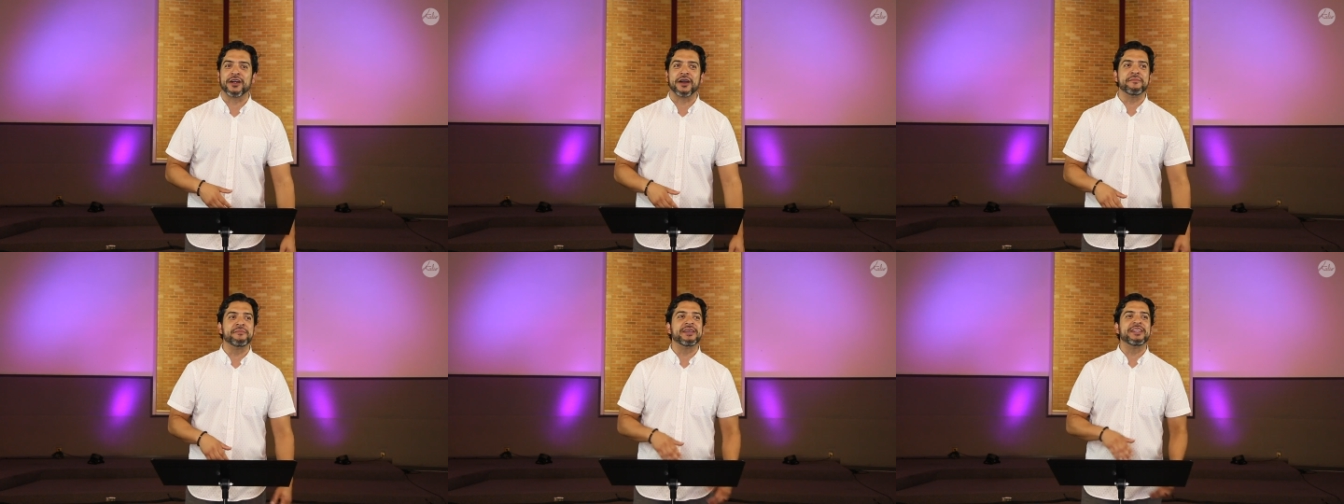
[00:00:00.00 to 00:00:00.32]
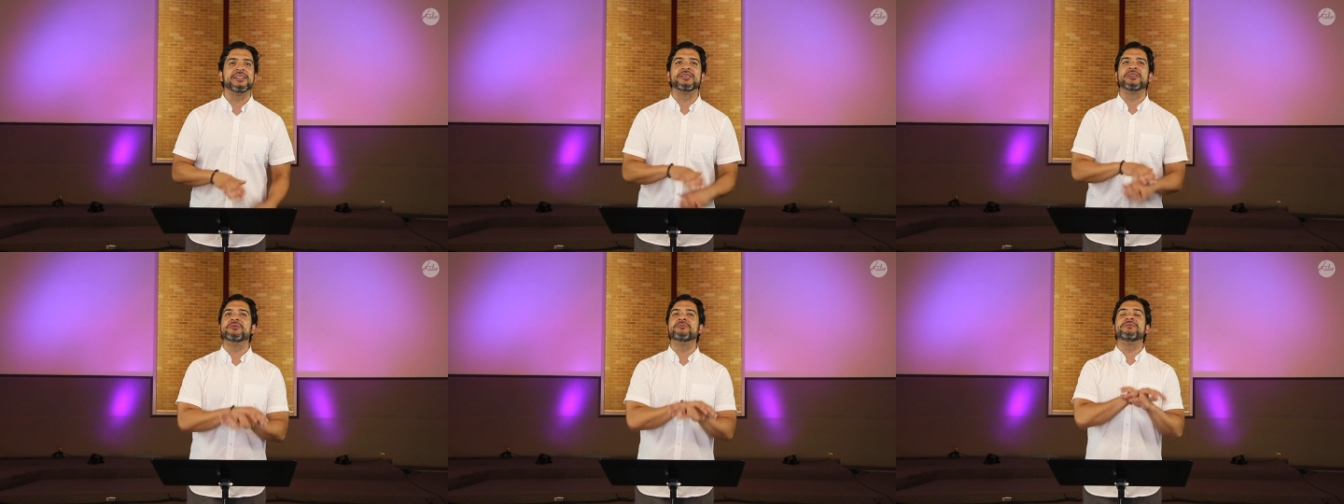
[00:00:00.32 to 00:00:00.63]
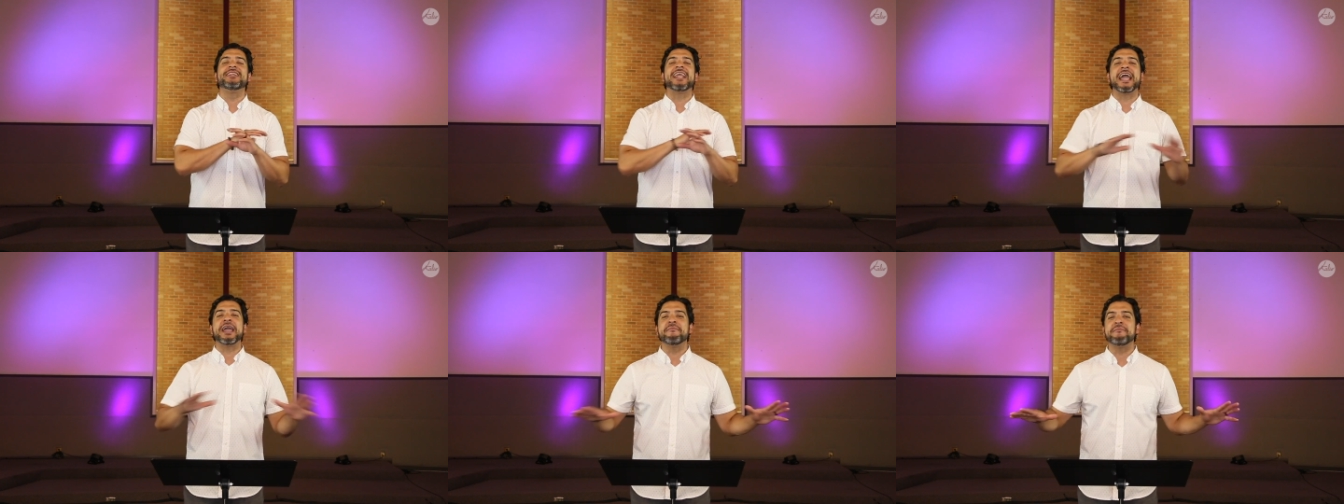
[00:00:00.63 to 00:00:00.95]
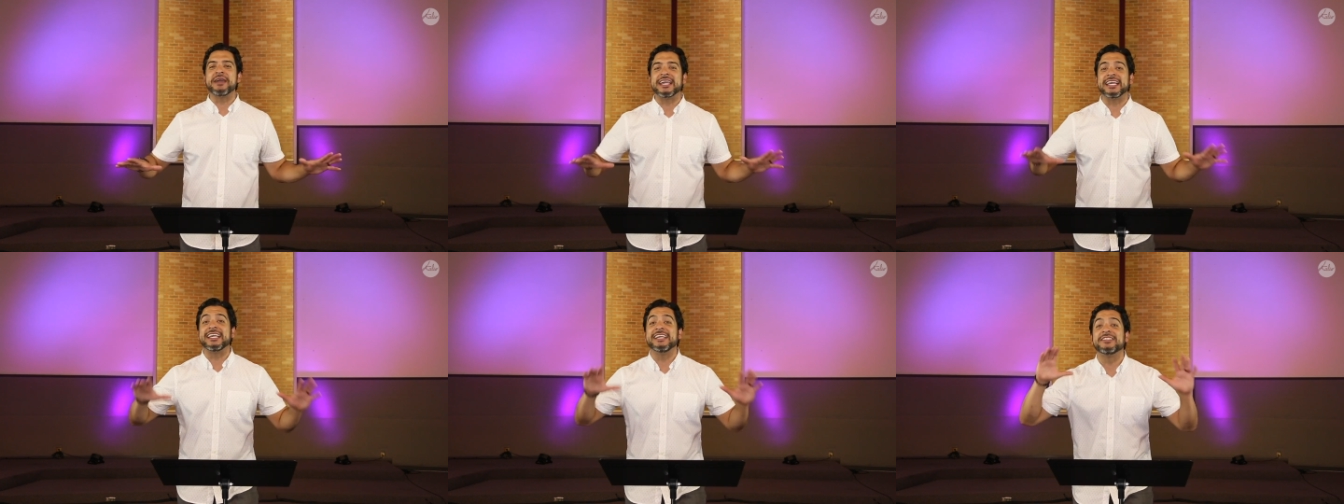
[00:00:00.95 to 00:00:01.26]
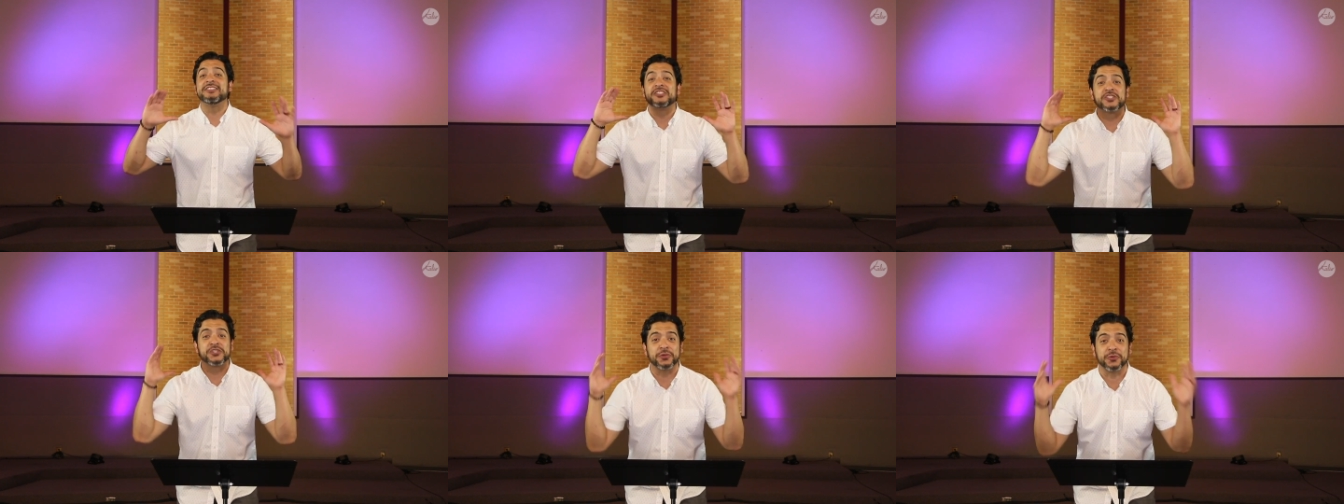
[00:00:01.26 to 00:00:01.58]
I mean, you name it,
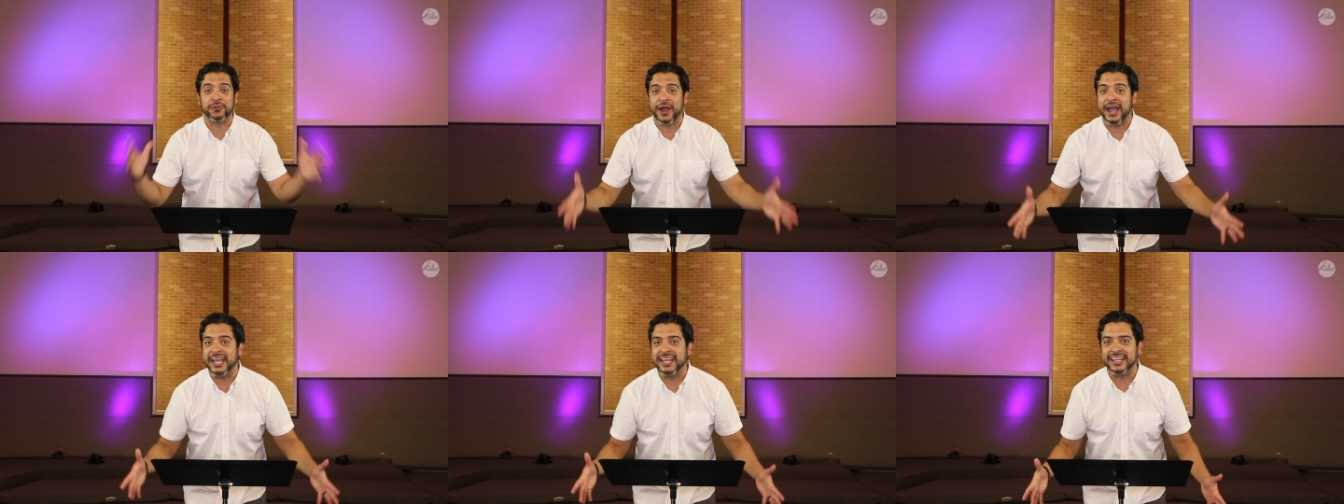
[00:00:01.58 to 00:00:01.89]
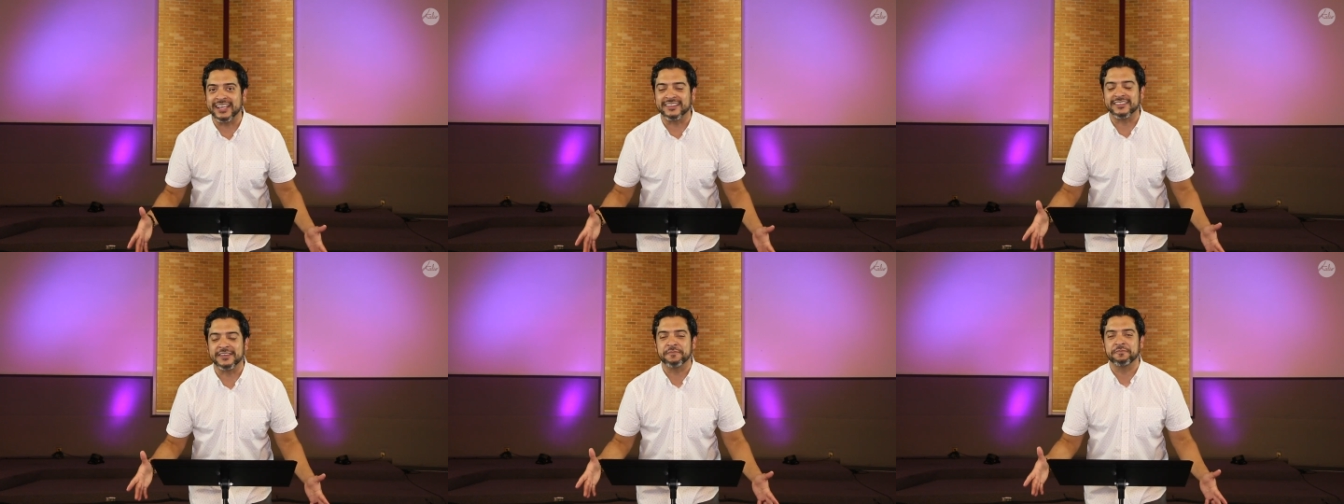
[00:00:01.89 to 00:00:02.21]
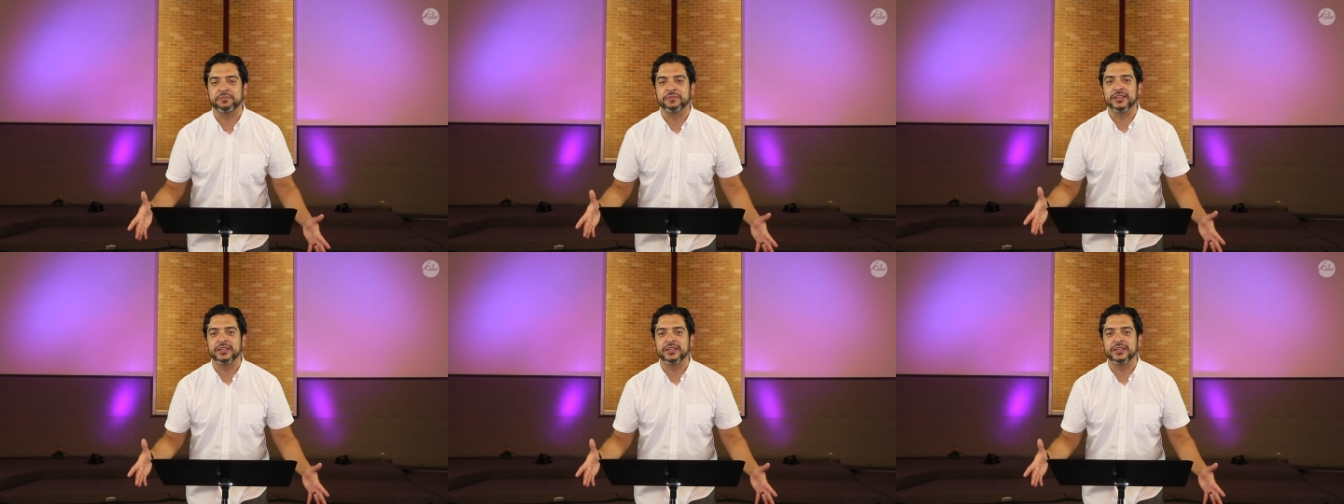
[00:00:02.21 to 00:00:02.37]
he's tried it.